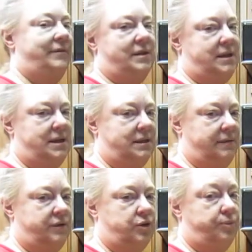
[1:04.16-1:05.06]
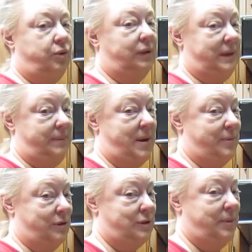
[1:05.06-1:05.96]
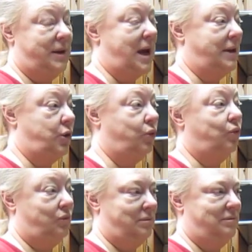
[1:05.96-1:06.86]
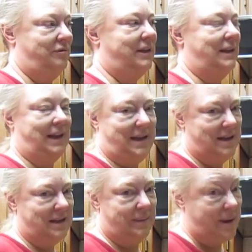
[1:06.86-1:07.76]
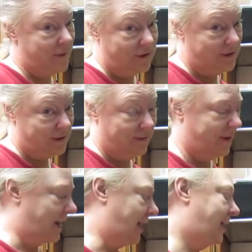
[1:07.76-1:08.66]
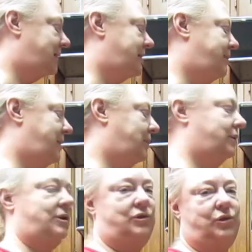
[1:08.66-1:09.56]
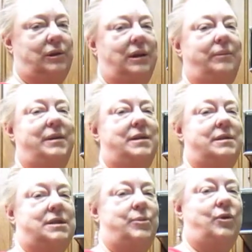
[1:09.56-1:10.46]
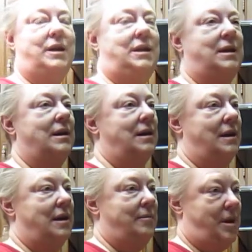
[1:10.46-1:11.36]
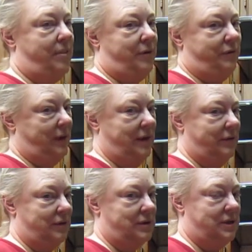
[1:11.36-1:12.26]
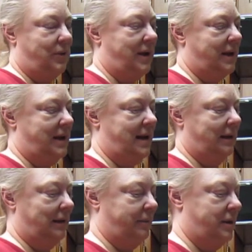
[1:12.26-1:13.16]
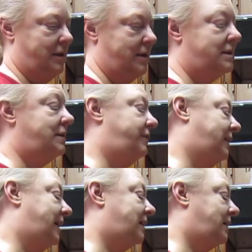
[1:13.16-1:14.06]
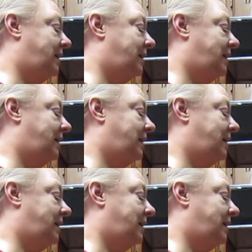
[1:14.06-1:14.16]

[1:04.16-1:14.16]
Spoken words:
the taste of chipotle peppers, but I don't really like eating the peppers, but I like to be able to control a little bit of the smoky pepper flavor, so I can add a little bit of this. If you like,